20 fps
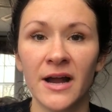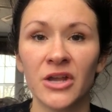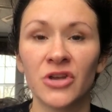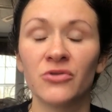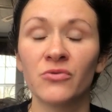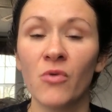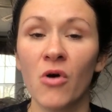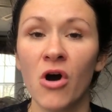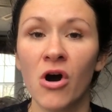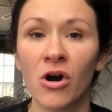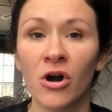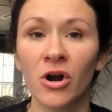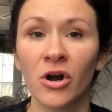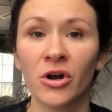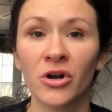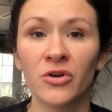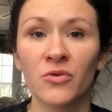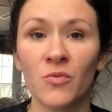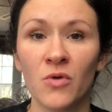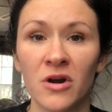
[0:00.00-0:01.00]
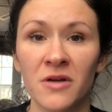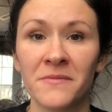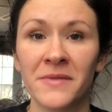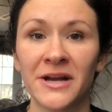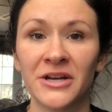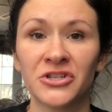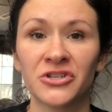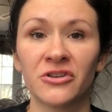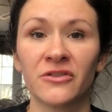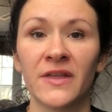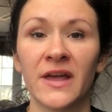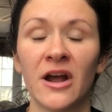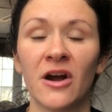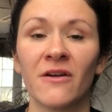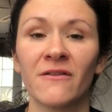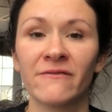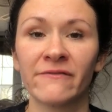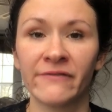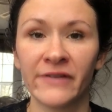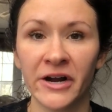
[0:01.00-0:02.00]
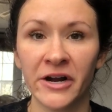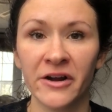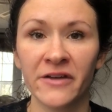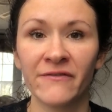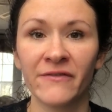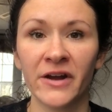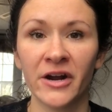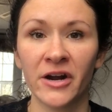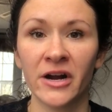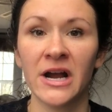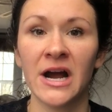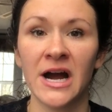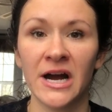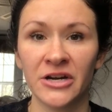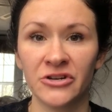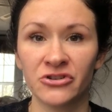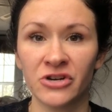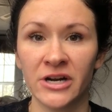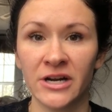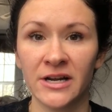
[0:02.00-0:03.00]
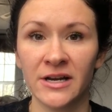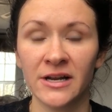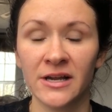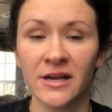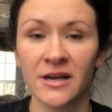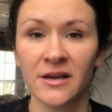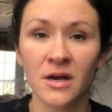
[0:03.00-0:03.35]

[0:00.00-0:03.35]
you are going to want to make sure they are very, very hydrated.